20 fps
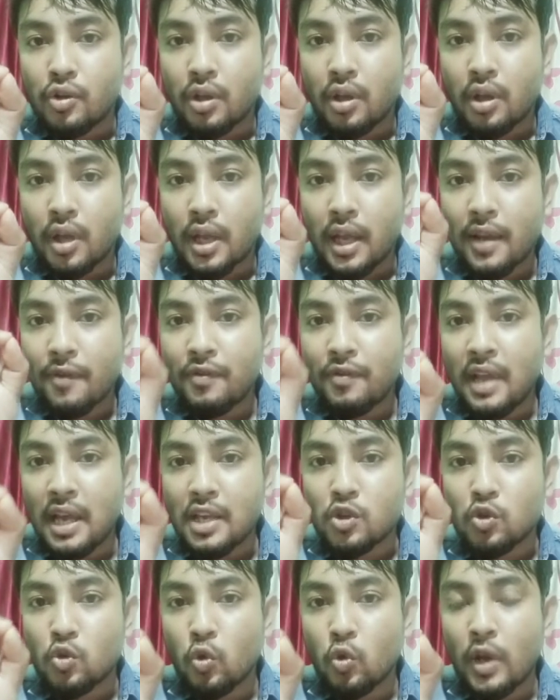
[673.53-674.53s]
if the
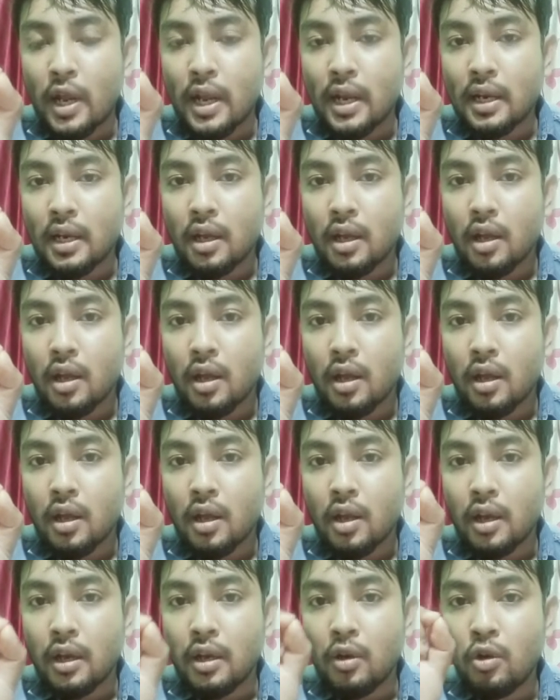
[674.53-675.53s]
student
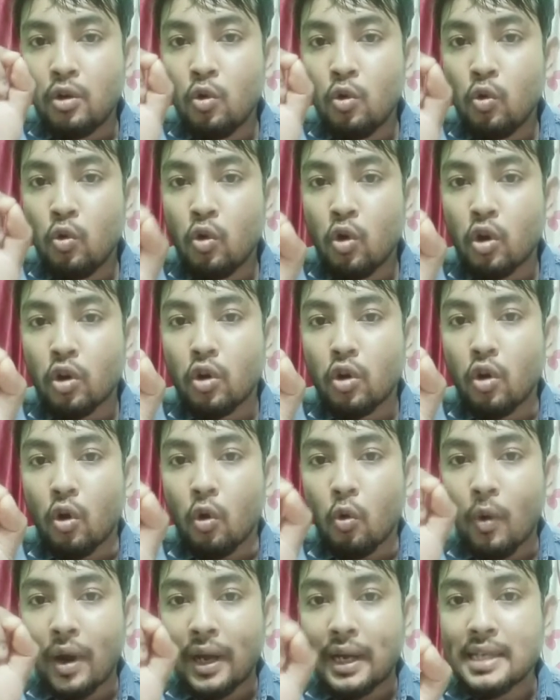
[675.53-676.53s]
do not know
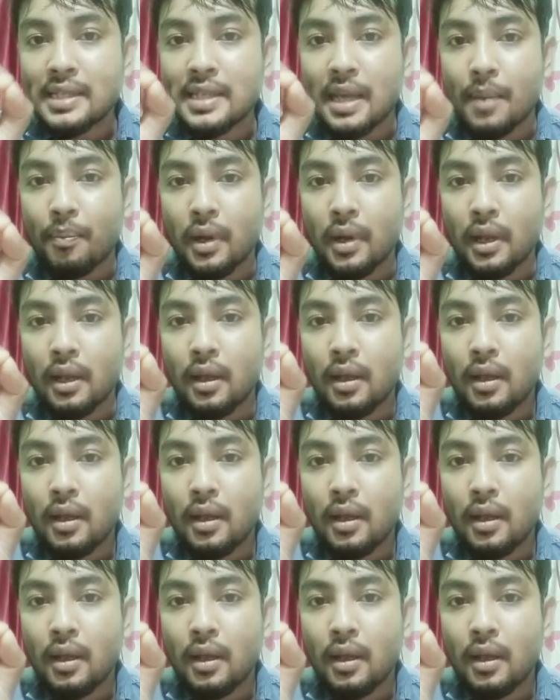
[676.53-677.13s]
what is apple,